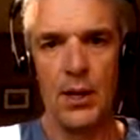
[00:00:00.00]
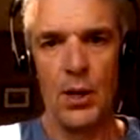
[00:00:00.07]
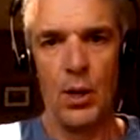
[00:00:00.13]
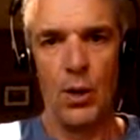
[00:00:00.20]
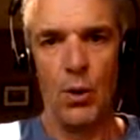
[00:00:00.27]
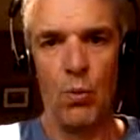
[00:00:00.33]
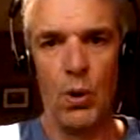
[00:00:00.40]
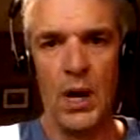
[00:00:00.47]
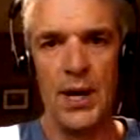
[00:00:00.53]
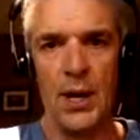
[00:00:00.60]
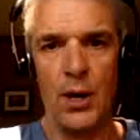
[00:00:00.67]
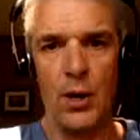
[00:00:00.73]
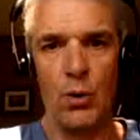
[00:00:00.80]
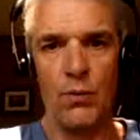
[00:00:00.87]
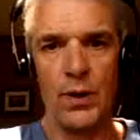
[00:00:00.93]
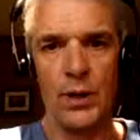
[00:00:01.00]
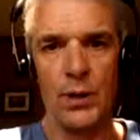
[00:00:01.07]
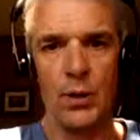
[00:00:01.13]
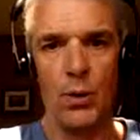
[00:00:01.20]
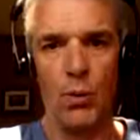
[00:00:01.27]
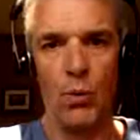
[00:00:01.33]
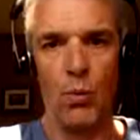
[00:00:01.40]
1 over
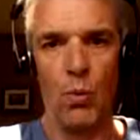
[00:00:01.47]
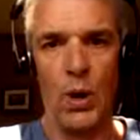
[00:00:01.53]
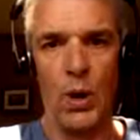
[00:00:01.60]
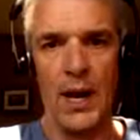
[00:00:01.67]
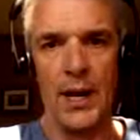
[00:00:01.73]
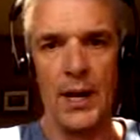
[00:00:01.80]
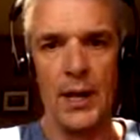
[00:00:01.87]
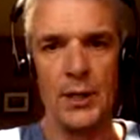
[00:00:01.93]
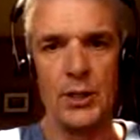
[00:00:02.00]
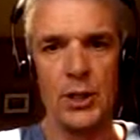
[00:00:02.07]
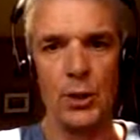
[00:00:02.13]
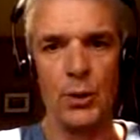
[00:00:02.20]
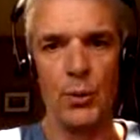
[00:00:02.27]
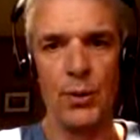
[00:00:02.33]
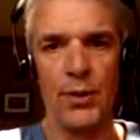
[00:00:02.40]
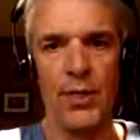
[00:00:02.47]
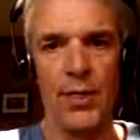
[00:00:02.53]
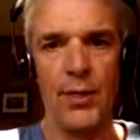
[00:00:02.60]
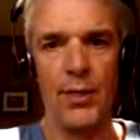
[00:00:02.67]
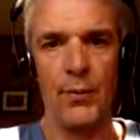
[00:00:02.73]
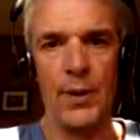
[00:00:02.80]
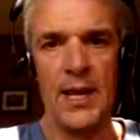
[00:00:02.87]
1, 2,
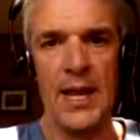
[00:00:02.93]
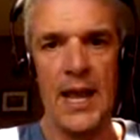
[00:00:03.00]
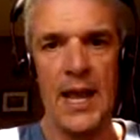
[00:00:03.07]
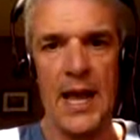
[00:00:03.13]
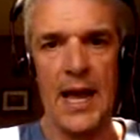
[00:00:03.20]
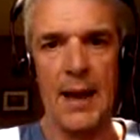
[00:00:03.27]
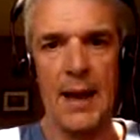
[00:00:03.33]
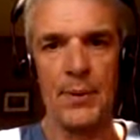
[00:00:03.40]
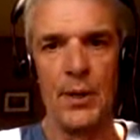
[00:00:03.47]
3 up,